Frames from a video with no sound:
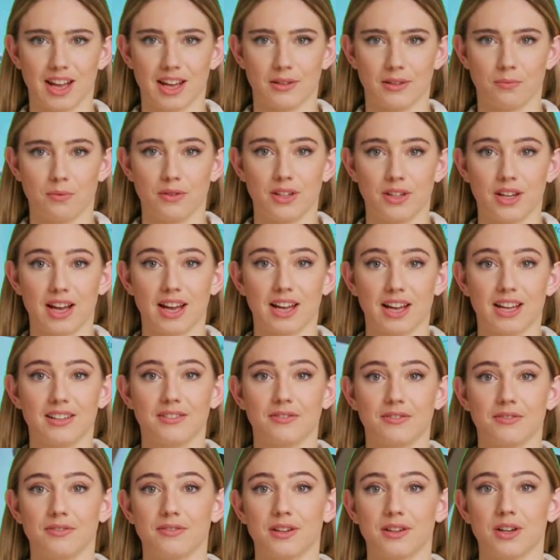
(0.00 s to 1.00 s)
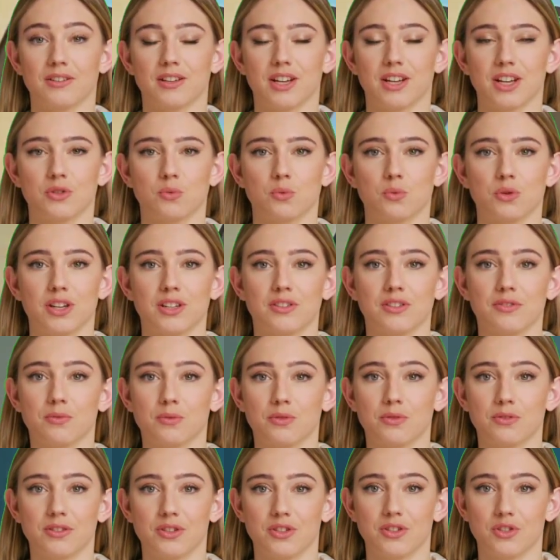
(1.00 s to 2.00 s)
APIs, as well as
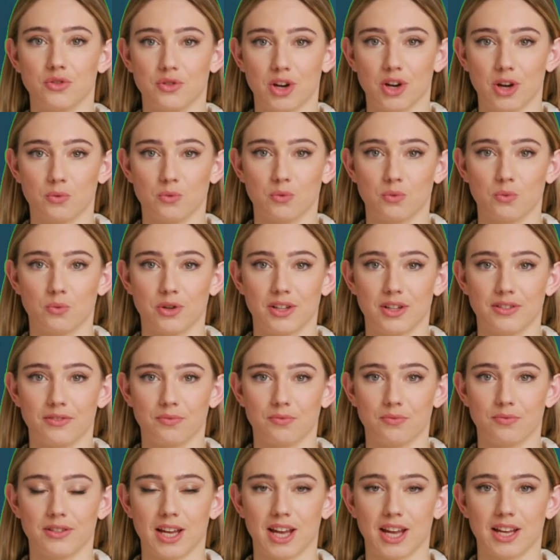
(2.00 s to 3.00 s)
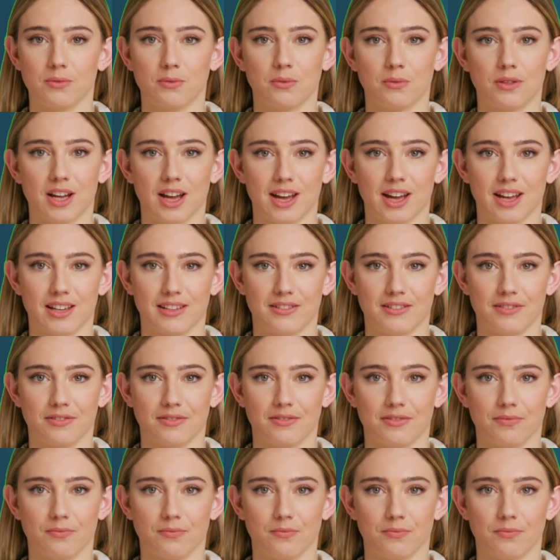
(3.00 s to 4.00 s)
building your own RESTful
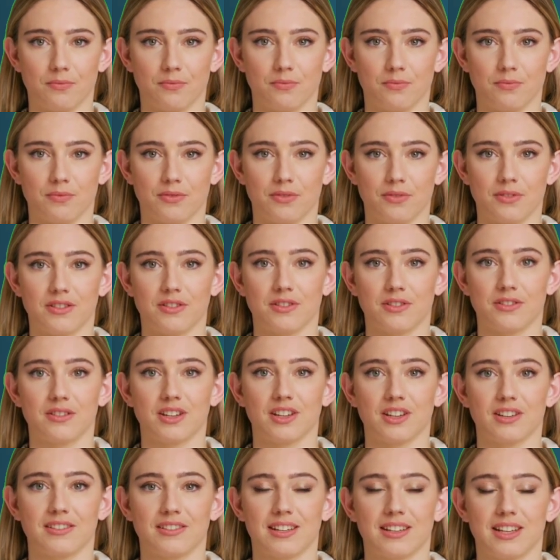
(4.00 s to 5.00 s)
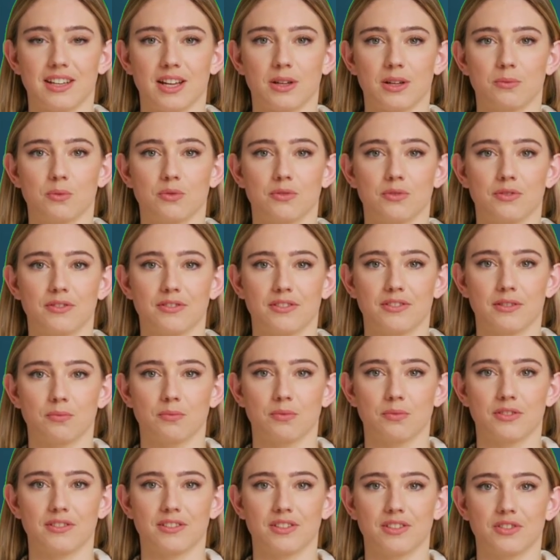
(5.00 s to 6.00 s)
APIs. This skill enables
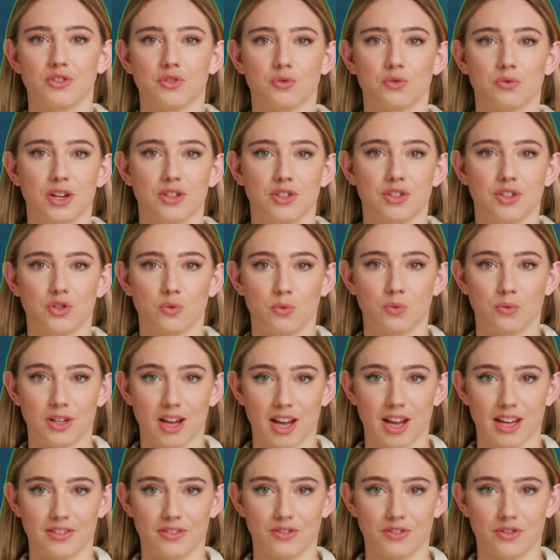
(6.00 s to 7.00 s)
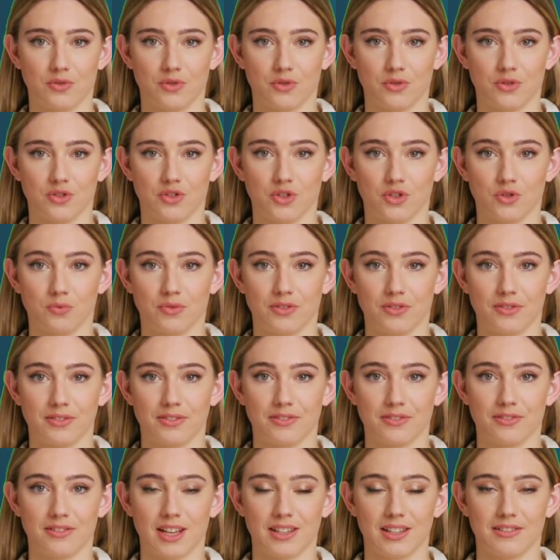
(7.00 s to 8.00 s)
seamless integration with external
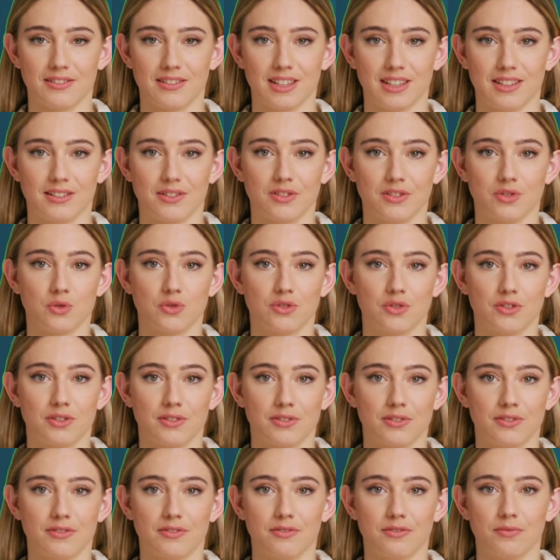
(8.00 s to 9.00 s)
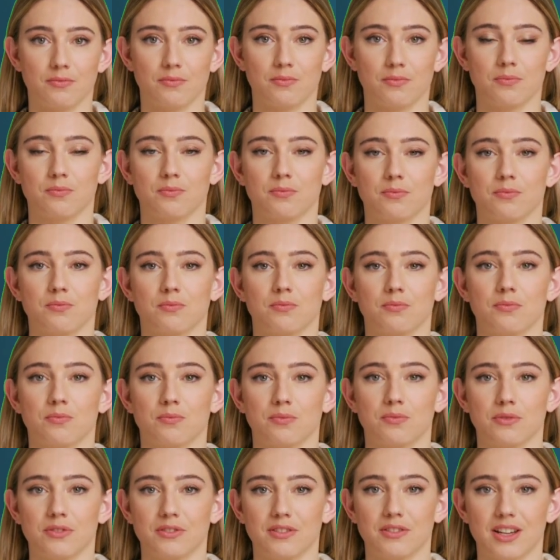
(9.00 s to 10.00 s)
services and data sources.
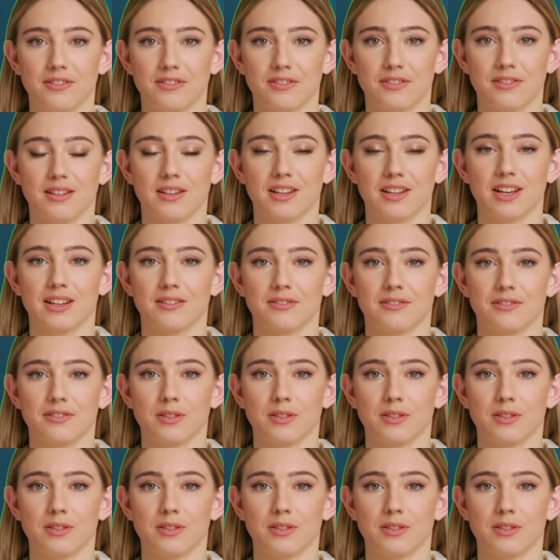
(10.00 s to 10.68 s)
Testing and